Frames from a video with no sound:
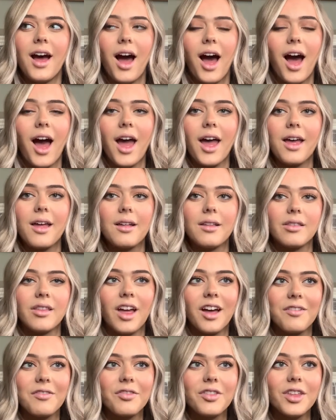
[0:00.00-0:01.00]
I
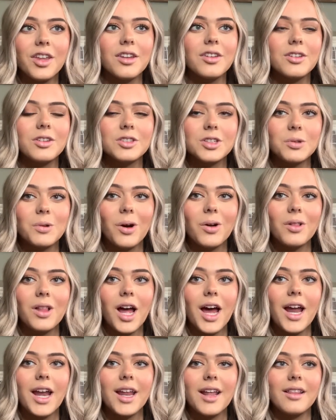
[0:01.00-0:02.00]
love the Duo
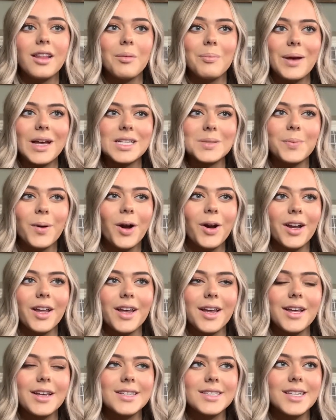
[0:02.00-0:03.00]
Glide, and the best part
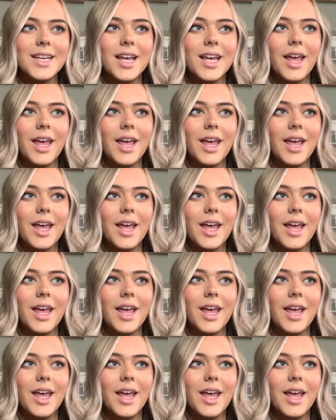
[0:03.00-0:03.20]
is